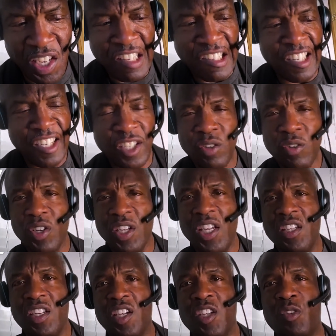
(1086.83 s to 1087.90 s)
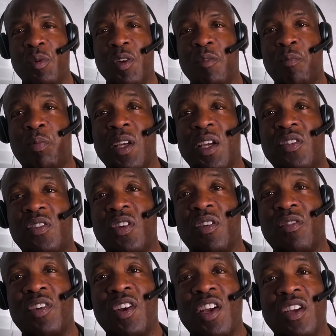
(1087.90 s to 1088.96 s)
Letting you know, India has been a place
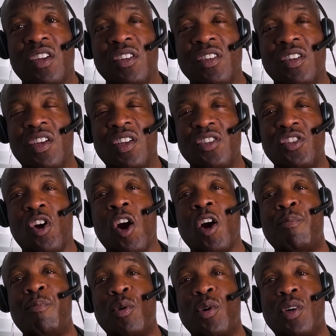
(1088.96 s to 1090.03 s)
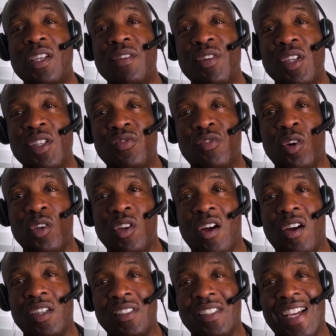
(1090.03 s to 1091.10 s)
of dark proclivities for a
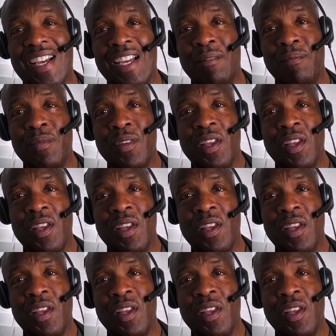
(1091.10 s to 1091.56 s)
long time.